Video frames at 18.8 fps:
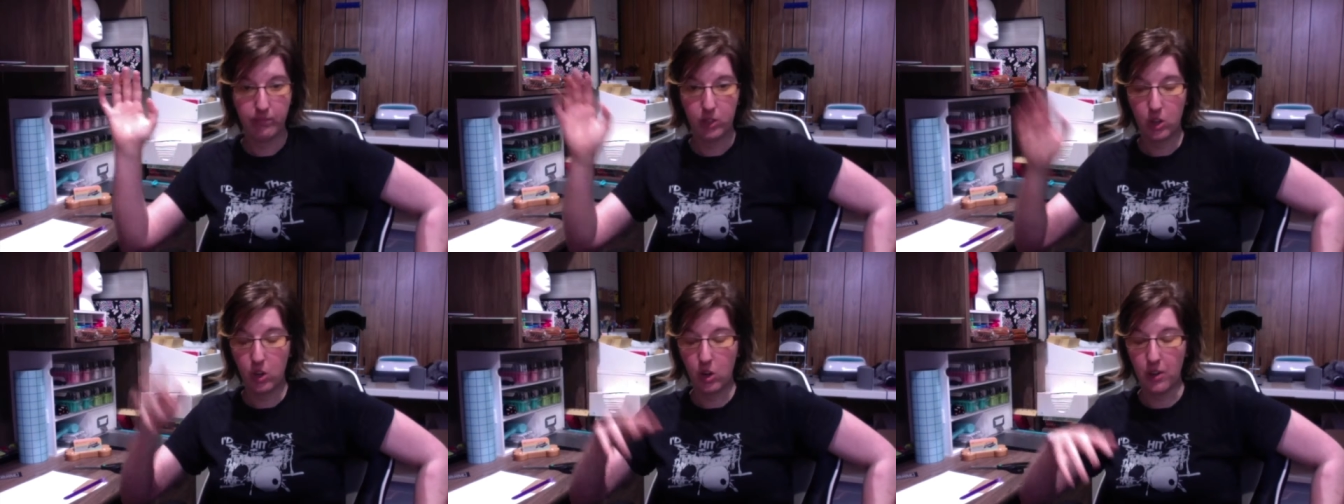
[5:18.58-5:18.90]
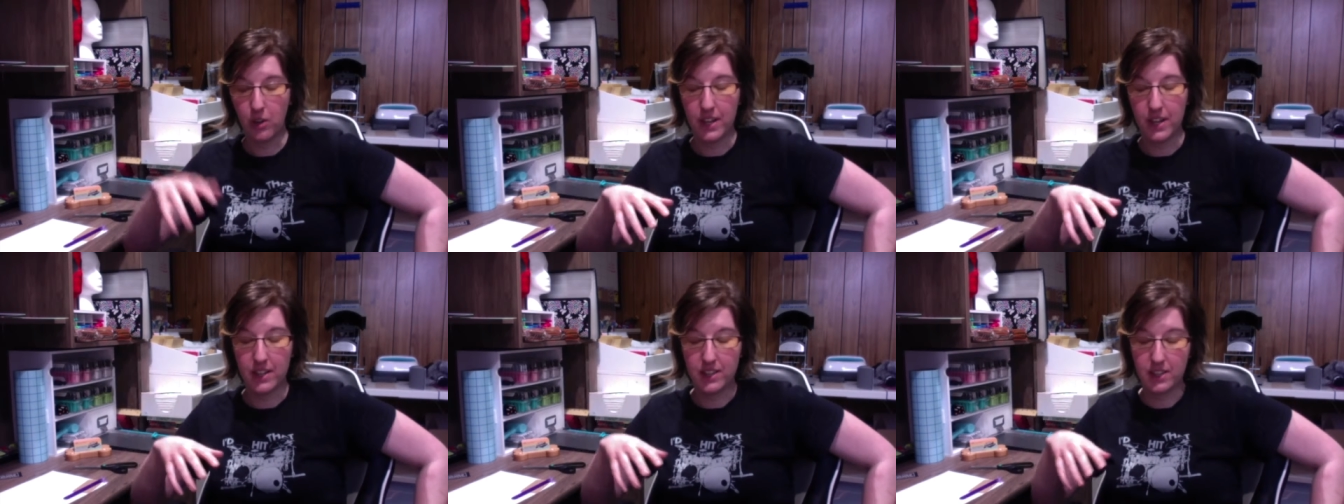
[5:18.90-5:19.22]
all
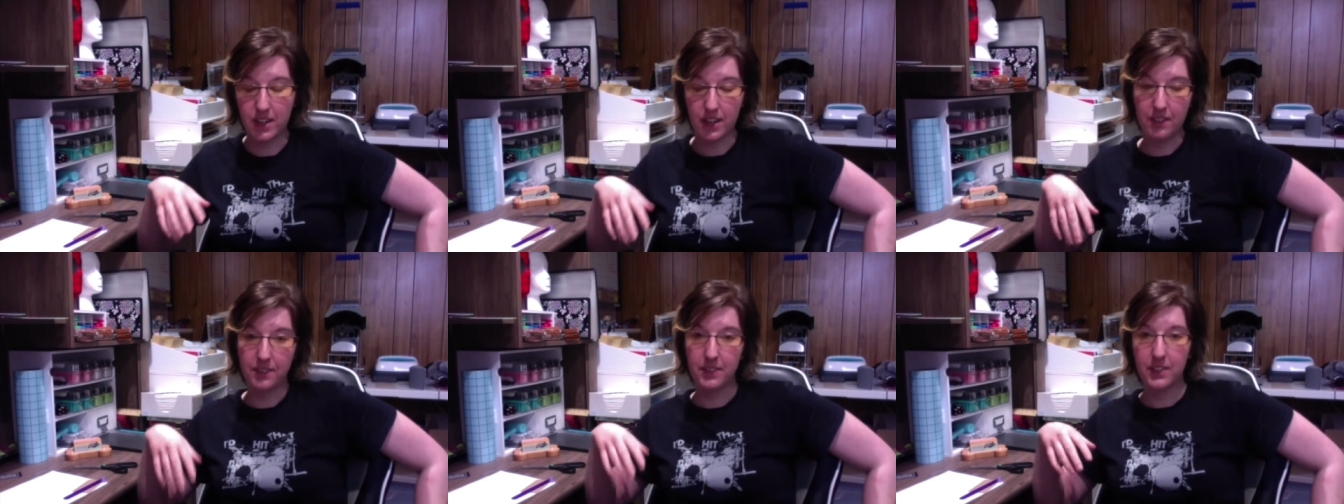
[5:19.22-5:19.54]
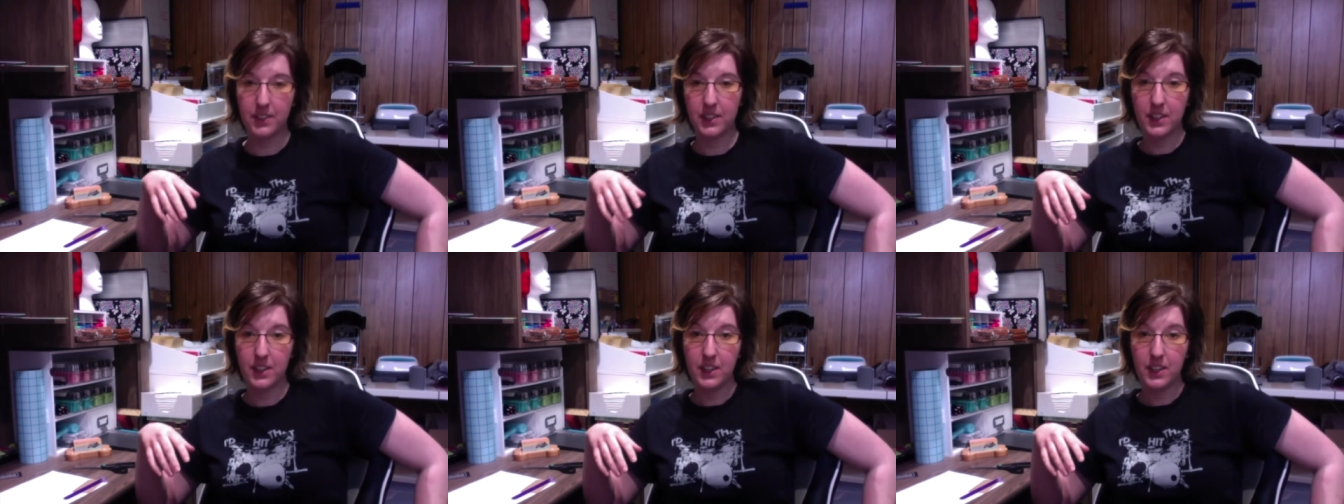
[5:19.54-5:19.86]
that stuff.
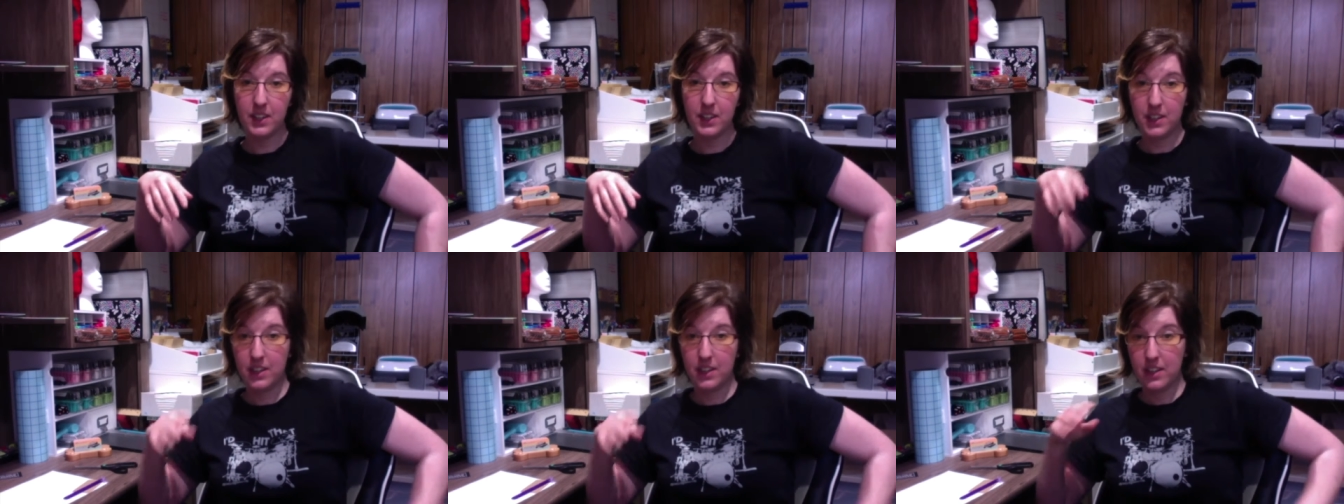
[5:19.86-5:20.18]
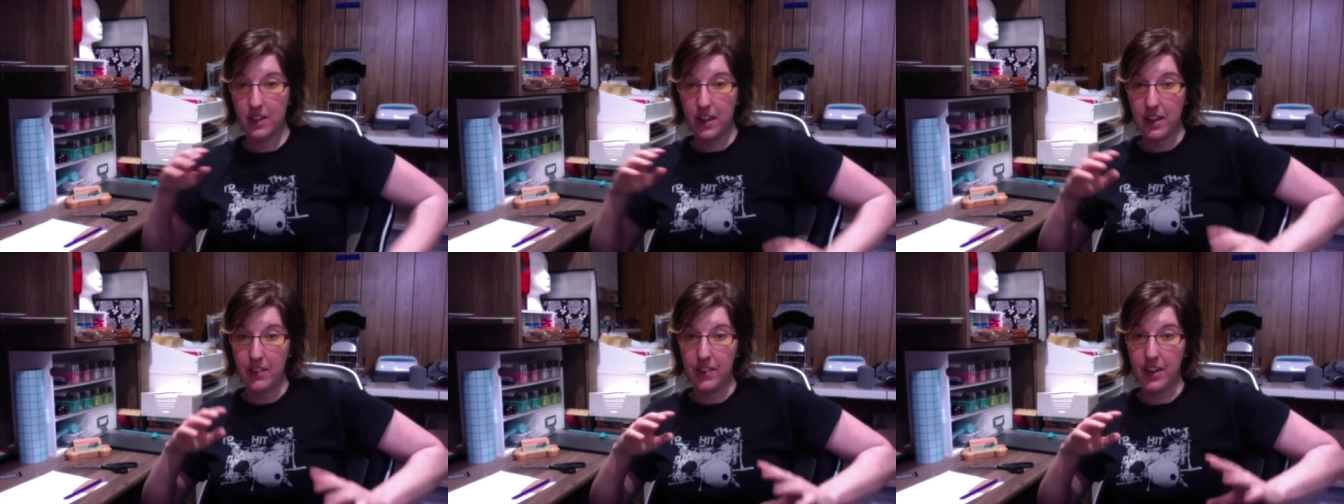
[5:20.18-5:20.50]

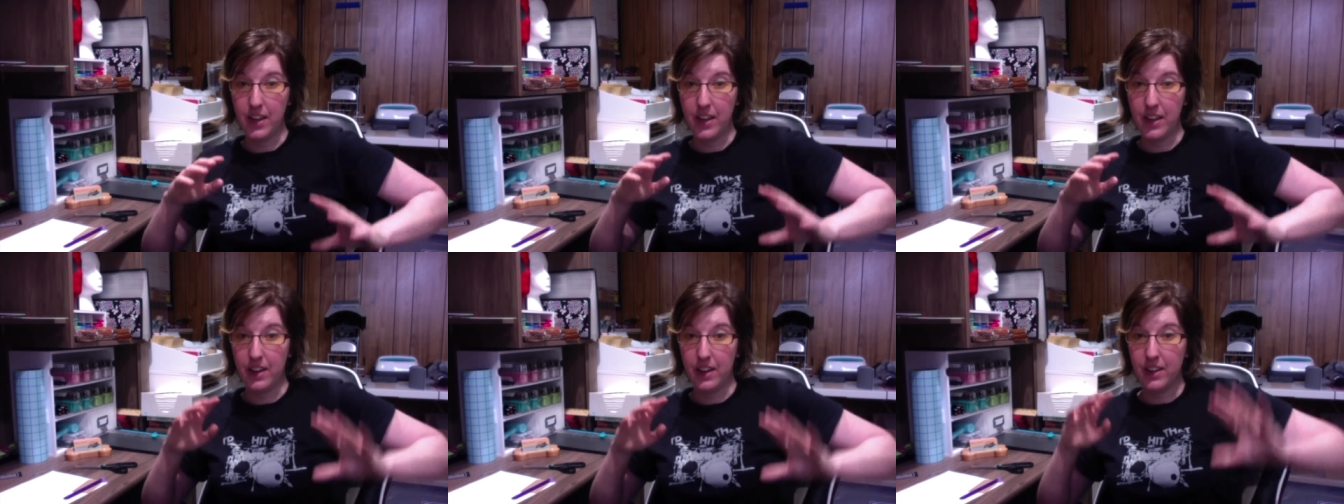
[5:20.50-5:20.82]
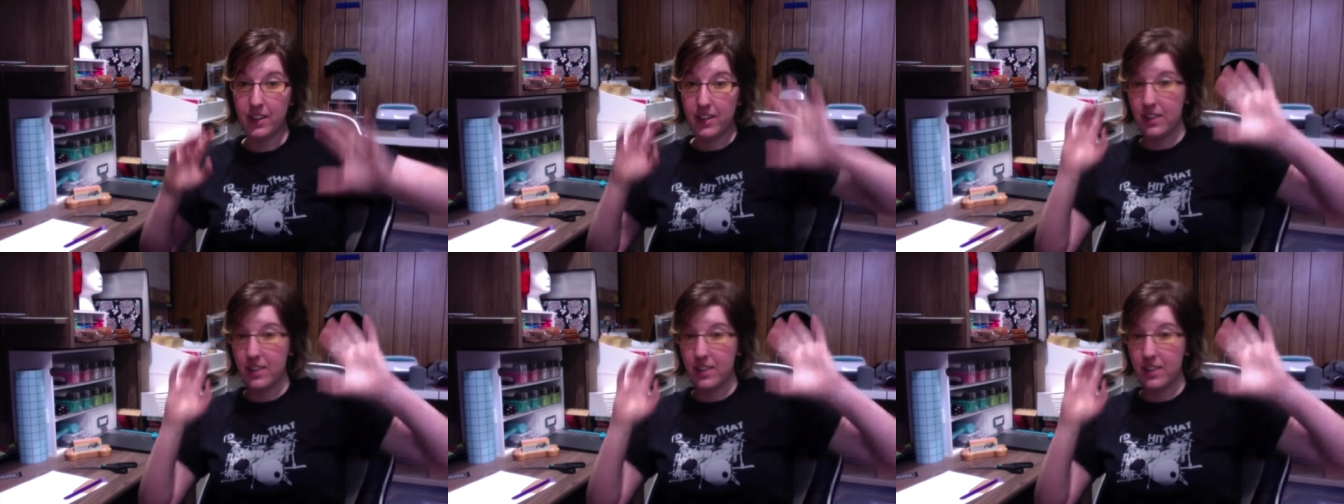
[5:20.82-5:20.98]
And then